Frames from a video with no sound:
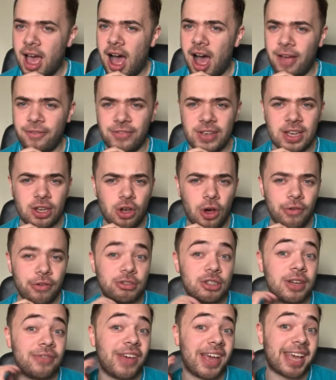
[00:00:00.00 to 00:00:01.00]
I think
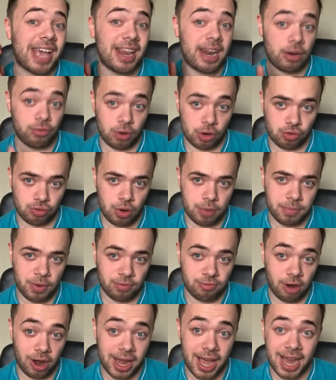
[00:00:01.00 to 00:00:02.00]
Coventry, if they get their
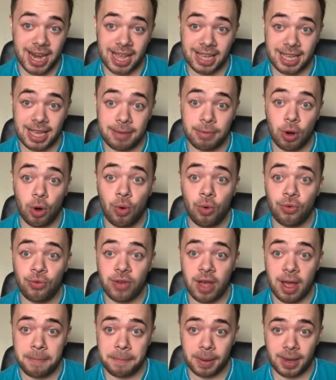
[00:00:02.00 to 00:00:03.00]
recruitment right and they keep all
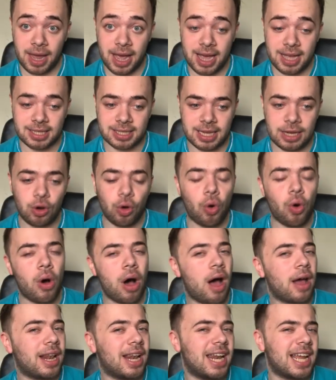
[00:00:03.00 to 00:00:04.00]
their players in,
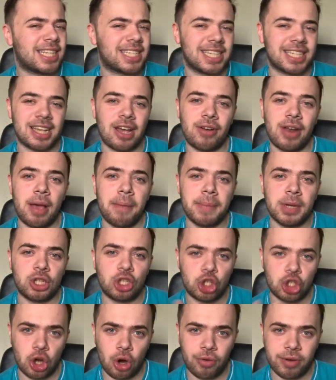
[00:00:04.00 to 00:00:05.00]
or necessarily a
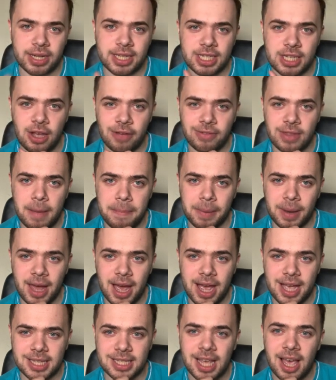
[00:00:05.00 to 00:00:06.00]
majority of their
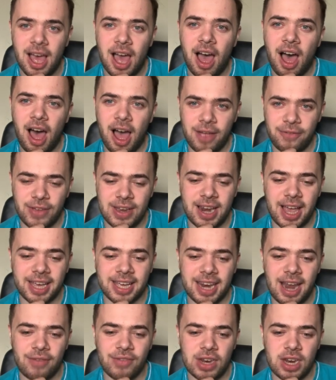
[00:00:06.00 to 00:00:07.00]
players, I think they
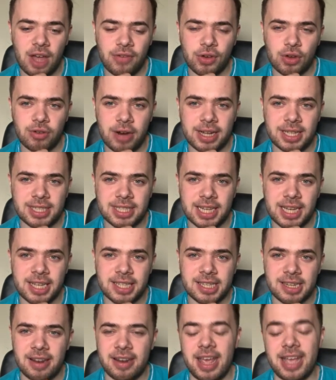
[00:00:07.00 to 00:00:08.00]
can have another great
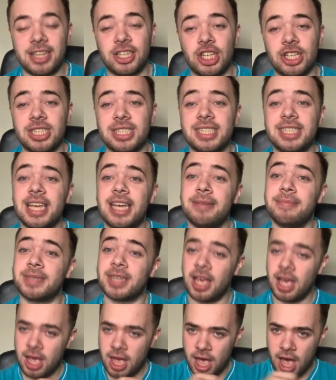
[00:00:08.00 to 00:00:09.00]
season. It just
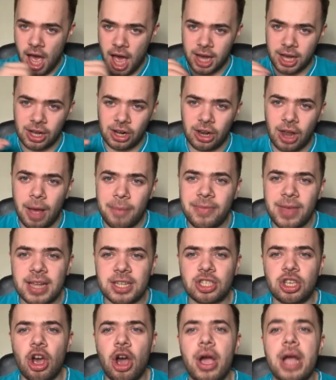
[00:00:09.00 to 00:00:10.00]
seems a club
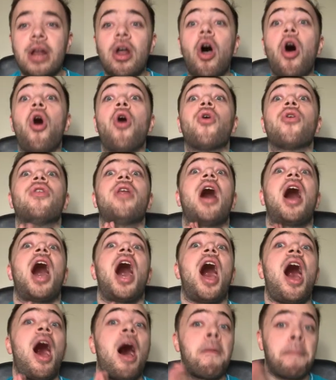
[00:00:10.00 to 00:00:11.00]
that's going on
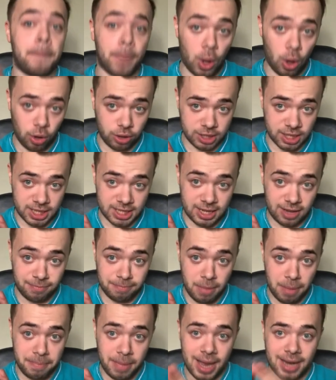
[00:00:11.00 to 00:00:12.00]
a positive
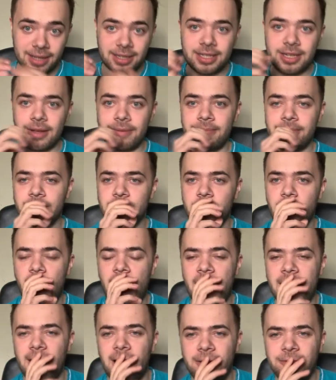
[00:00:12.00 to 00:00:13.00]
momentum.
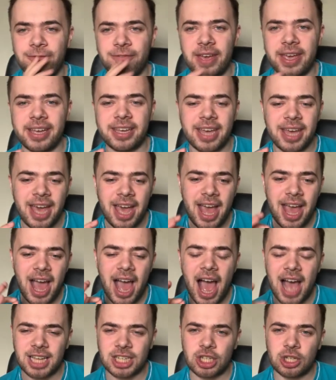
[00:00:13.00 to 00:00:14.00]
And I think
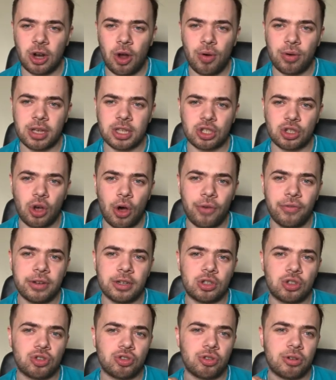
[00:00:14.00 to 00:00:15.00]
as long as
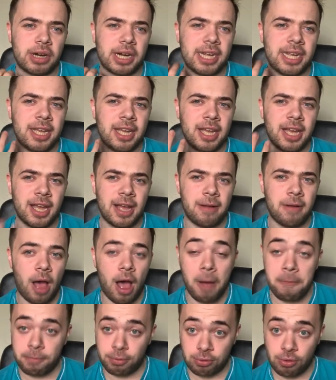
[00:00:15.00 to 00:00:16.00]
Coventry
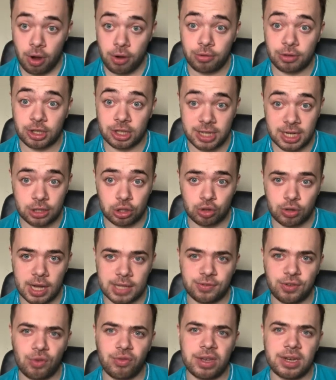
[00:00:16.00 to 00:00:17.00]
approach this
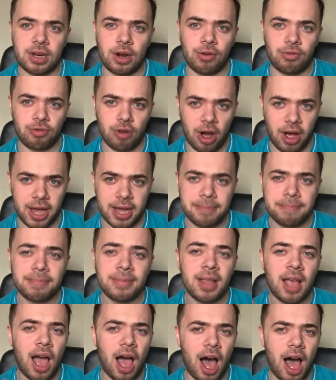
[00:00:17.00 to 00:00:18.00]
transfer window right,
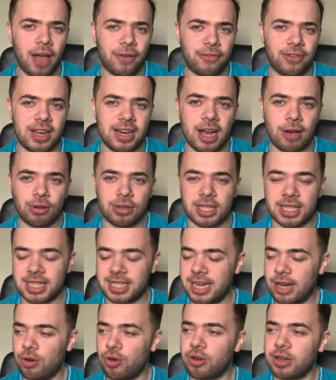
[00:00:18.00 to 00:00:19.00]
I think they'll
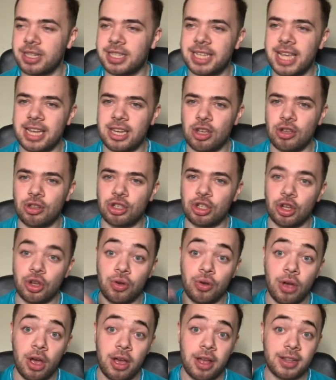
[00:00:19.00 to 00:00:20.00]
still continue
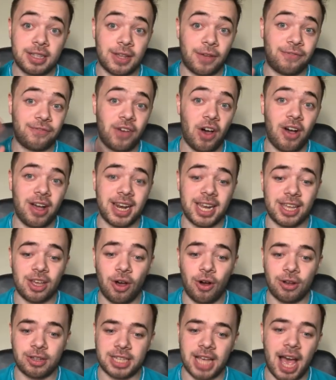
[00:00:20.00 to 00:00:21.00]
to defy the
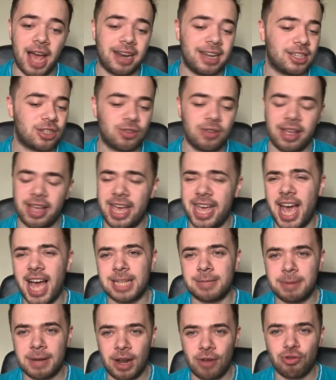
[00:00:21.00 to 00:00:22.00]
odds. And it
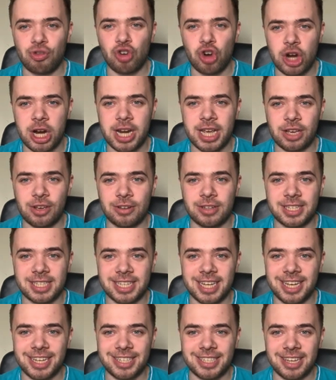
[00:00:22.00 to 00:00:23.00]
has been a really good
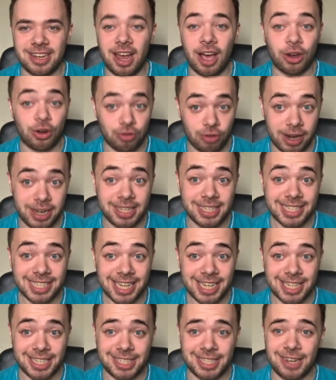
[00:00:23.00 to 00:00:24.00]
season, a great
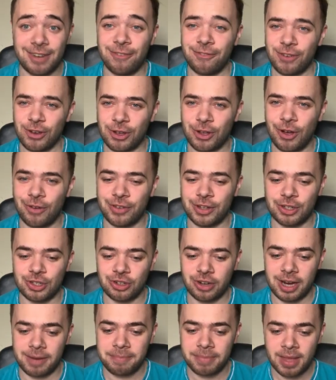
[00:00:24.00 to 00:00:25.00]
season for
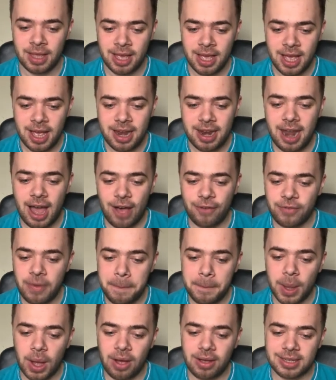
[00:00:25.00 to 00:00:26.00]
Coventry. Now for
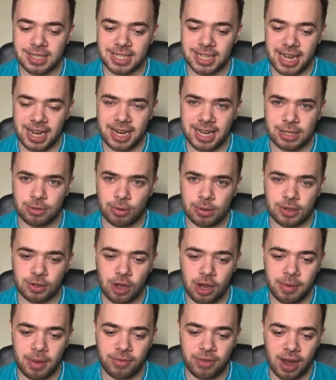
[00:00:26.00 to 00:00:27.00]
Barnsley, this one's
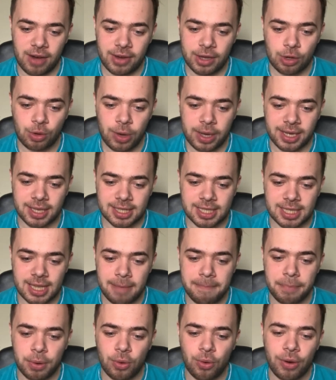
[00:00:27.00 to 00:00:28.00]
going to be very quick and
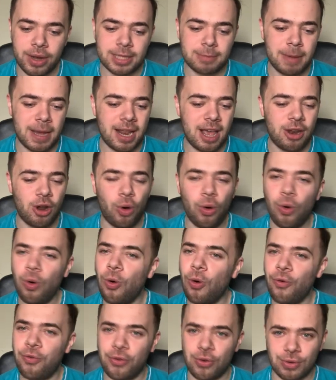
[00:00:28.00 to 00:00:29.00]
simple. It's been an
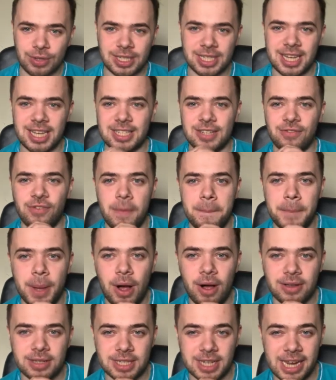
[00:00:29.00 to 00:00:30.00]
awful season for
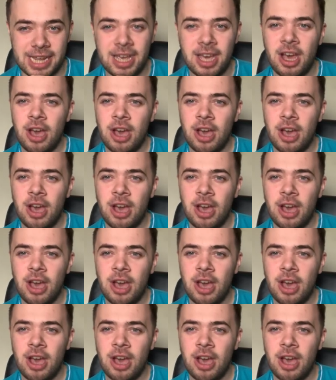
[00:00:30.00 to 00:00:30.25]
Barnsley.